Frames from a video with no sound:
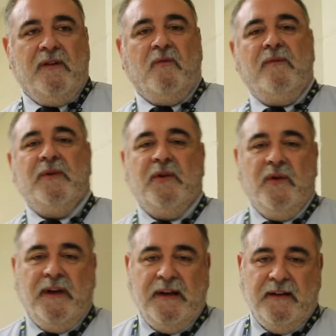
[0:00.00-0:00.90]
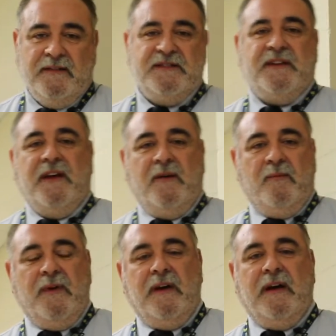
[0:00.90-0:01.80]
We've been doing
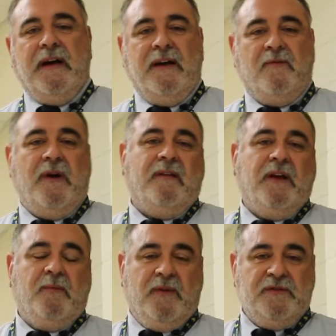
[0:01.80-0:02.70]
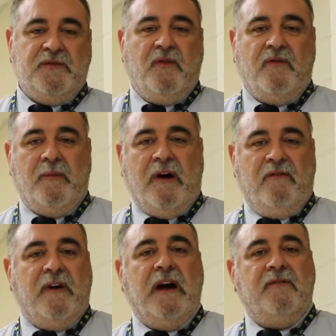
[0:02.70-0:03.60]
STEM at Round Lake Middle School for about
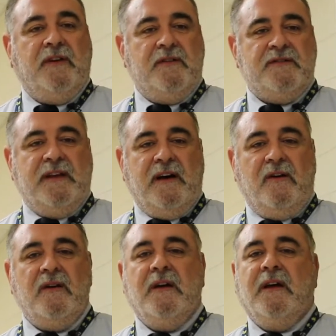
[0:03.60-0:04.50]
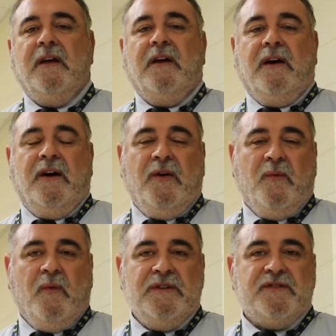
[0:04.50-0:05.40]
five years now.
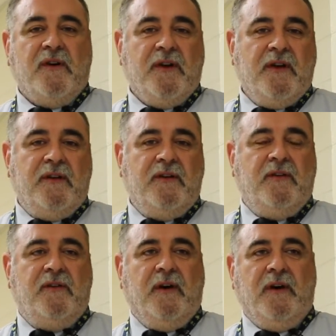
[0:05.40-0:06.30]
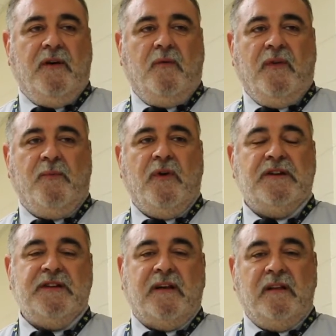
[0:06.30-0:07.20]
Um, we started uh, with
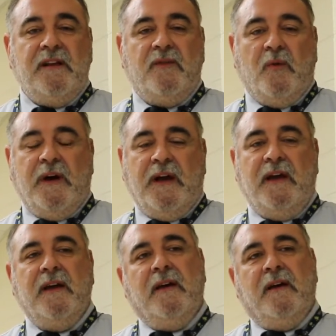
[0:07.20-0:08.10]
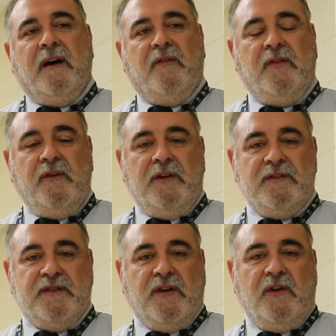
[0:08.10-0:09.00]
Project Lead the Way a few
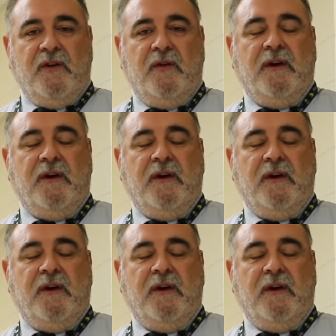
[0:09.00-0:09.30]
years ago,